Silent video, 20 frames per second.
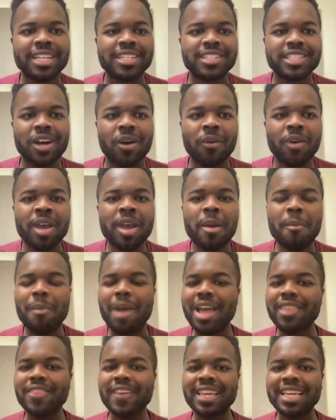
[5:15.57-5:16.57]
So
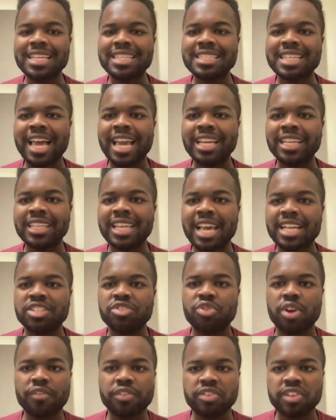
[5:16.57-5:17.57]
my thing is like, yes,
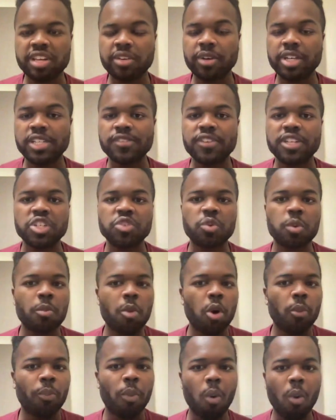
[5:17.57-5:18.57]
Trevor Zegras finished with
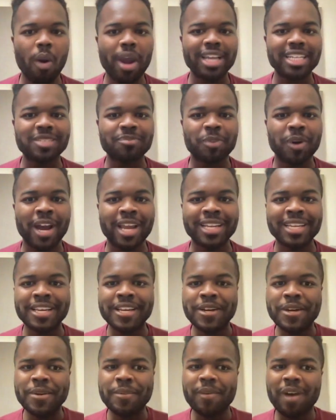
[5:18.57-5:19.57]
more points, but
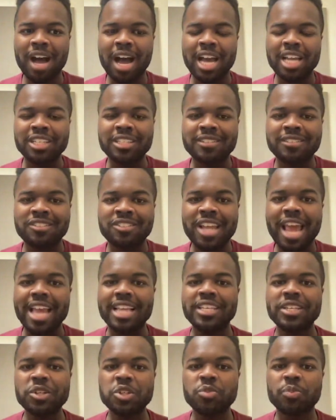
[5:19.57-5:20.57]

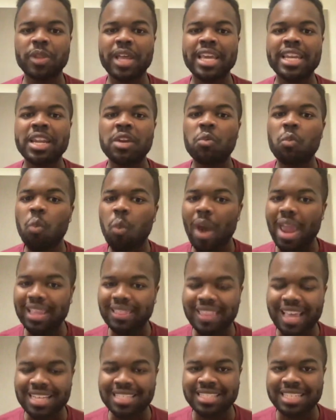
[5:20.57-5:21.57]
Jack Hughes played in way
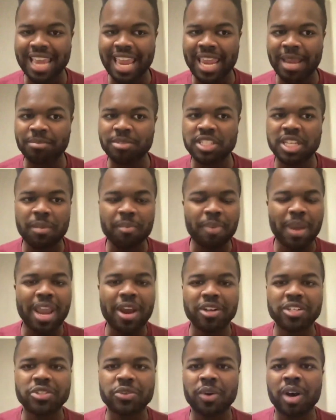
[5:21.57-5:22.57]
less games
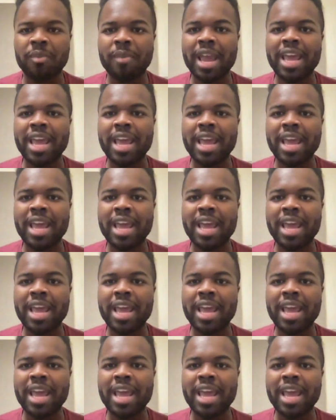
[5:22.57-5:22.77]
compared to him.